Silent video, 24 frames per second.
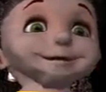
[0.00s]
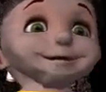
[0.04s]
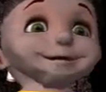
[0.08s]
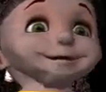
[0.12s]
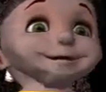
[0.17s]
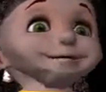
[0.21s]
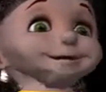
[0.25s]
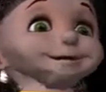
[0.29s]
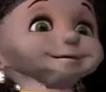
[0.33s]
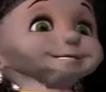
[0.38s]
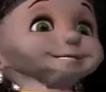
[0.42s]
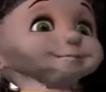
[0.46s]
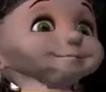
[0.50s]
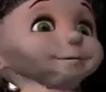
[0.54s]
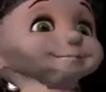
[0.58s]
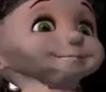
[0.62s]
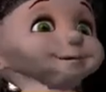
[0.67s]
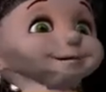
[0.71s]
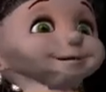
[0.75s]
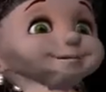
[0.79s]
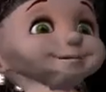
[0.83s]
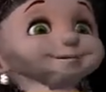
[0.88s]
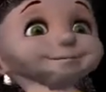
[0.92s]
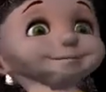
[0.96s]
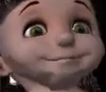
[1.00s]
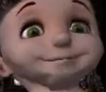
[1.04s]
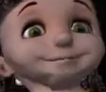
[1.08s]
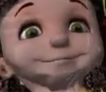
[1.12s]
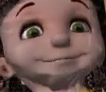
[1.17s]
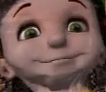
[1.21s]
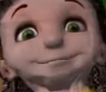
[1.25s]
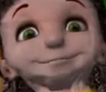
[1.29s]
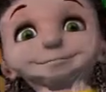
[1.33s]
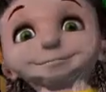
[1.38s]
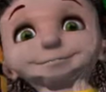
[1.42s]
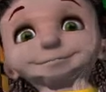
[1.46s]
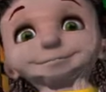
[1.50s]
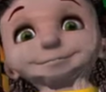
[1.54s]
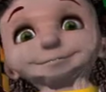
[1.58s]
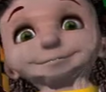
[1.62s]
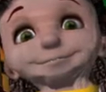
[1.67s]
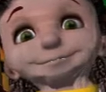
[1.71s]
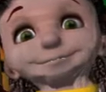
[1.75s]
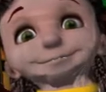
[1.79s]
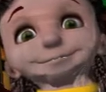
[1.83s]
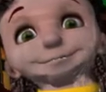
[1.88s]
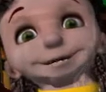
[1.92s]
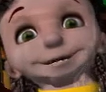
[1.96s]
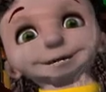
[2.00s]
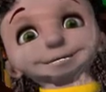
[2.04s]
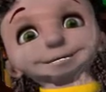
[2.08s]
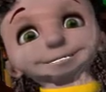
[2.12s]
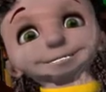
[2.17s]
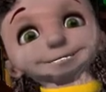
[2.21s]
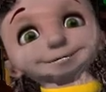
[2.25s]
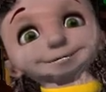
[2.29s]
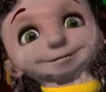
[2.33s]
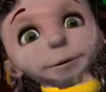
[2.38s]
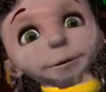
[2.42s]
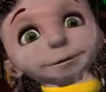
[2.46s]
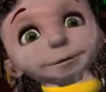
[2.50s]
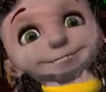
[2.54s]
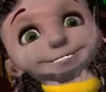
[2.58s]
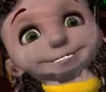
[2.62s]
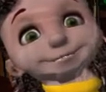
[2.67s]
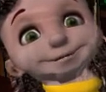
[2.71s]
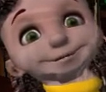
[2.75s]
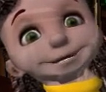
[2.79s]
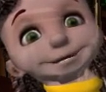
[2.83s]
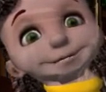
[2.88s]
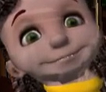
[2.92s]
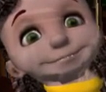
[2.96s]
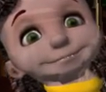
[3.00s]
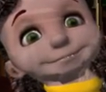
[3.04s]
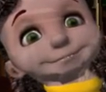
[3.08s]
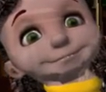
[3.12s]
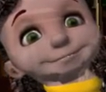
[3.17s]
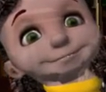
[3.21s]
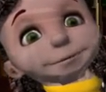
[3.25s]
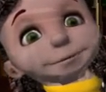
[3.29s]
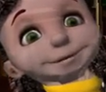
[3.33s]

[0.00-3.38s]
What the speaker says: He did as he wished. Having secured the drum,